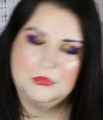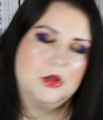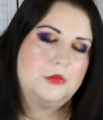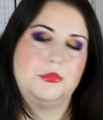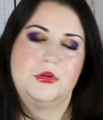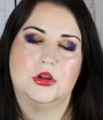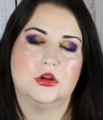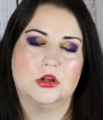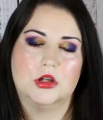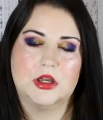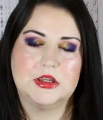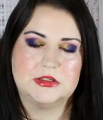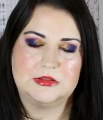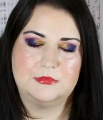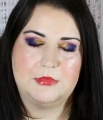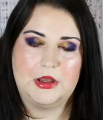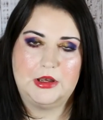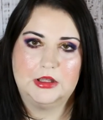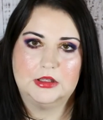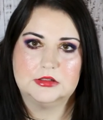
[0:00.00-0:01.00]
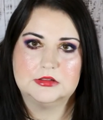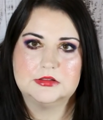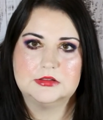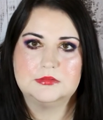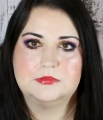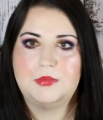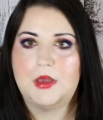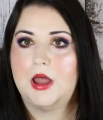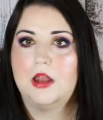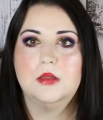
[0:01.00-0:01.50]
Pure Cosmetics
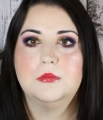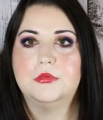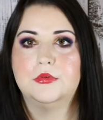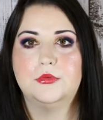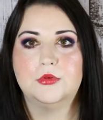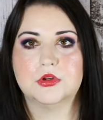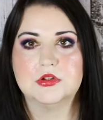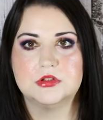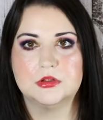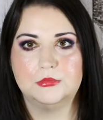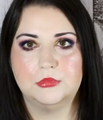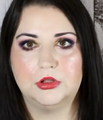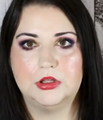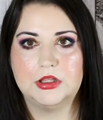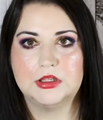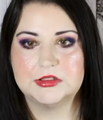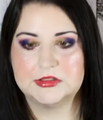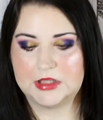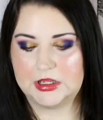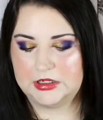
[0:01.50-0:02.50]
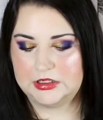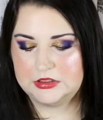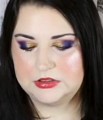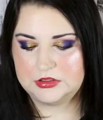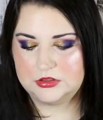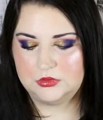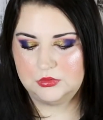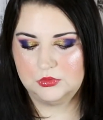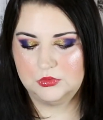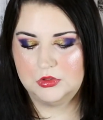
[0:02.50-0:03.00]
palette before, so I'm really excited
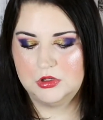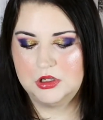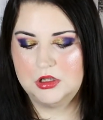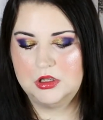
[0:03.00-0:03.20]
to